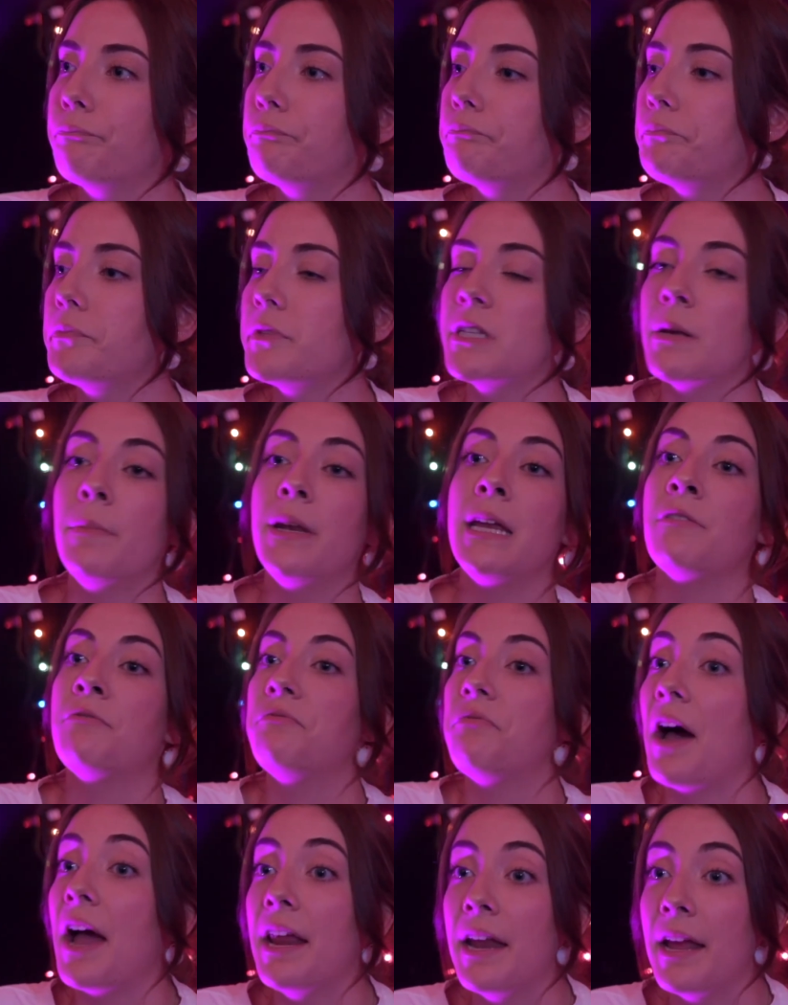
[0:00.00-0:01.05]
somebody in
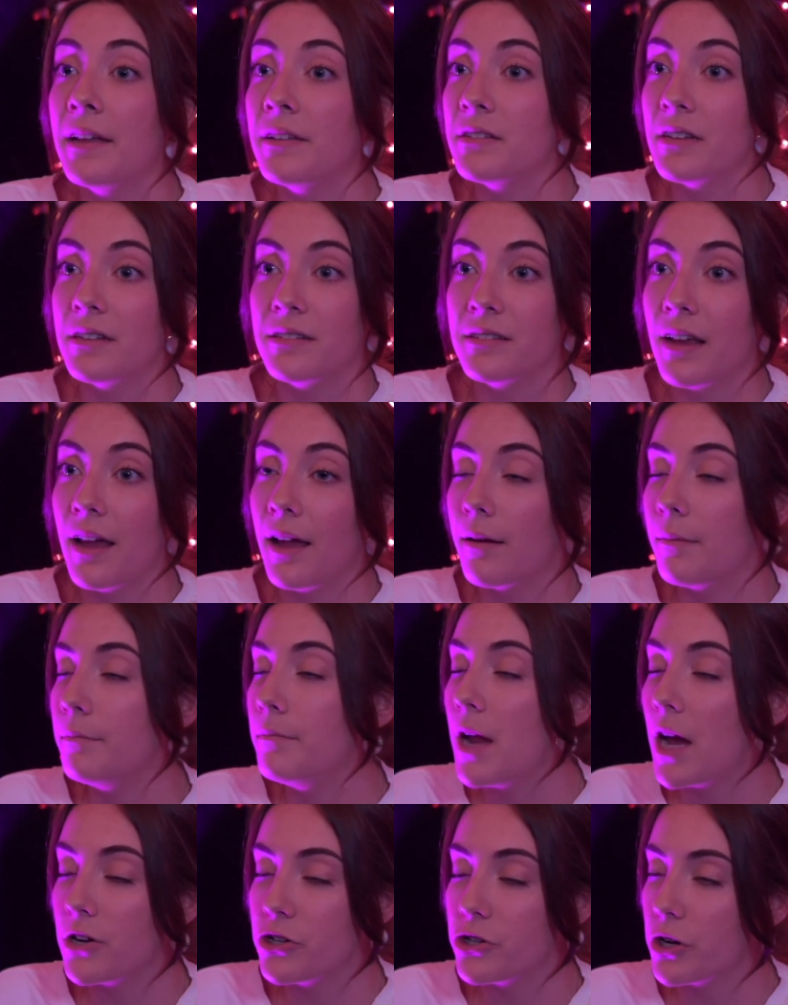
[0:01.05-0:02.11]
finance, let's say. Mm. I'm
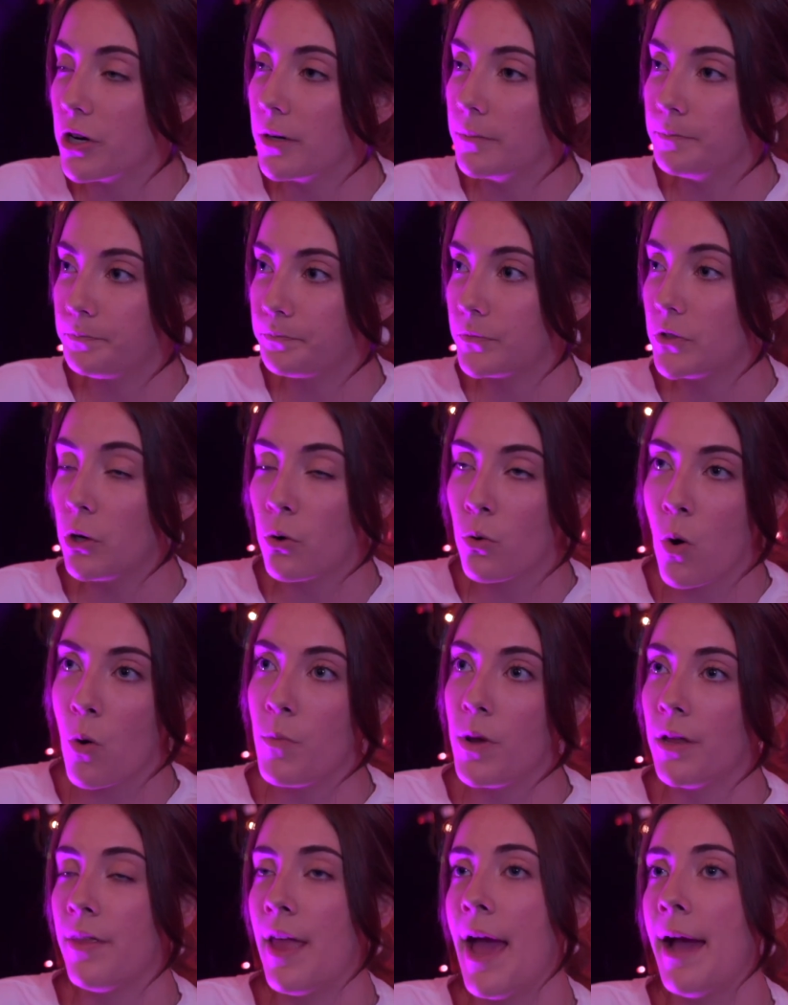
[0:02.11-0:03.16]
not sure. Don't quote
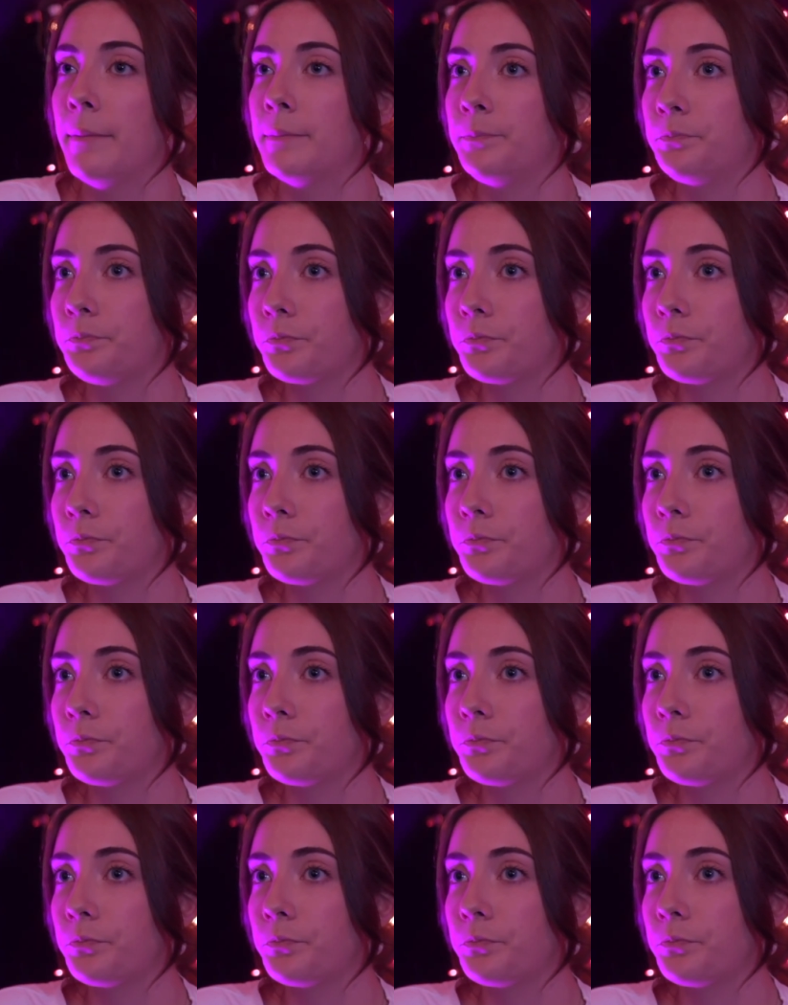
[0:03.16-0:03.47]
me on that. Sure.